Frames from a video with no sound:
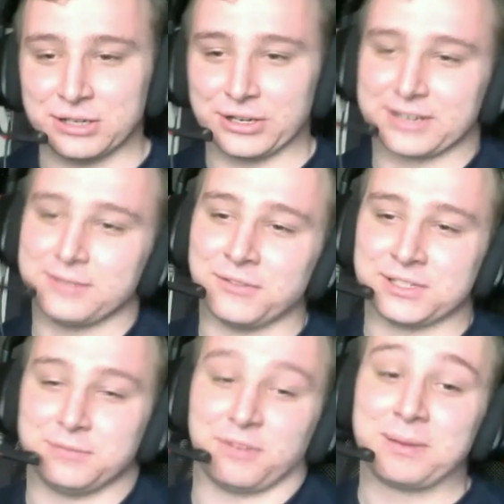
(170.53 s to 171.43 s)
Like, well,
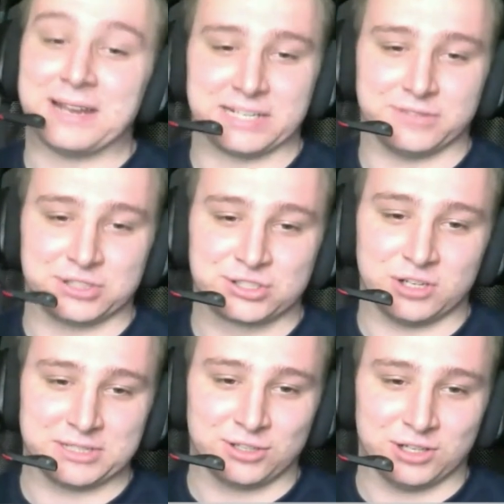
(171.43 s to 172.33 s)
obviously we've played together so
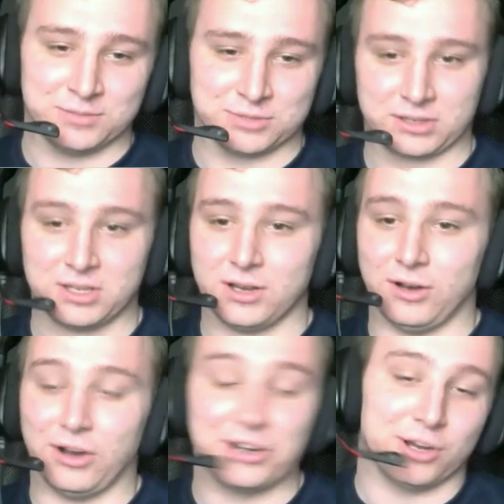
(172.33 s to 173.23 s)
many times. Like,
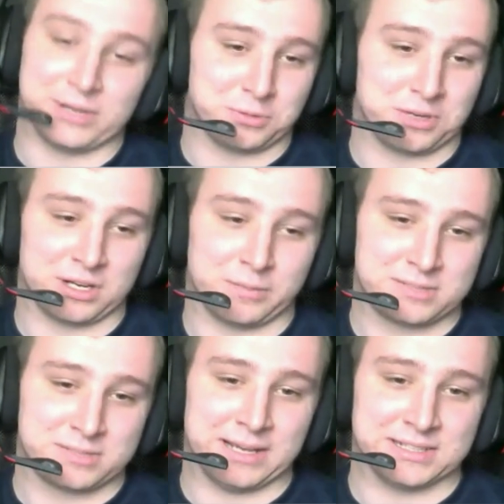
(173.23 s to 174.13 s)
I know he's one of the
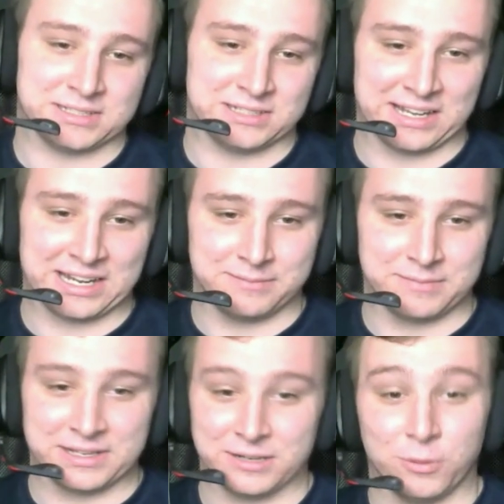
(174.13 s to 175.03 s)
best players in the game,
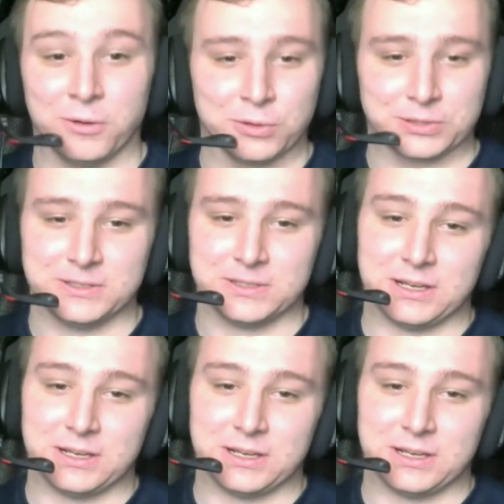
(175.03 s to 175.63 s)
in the world,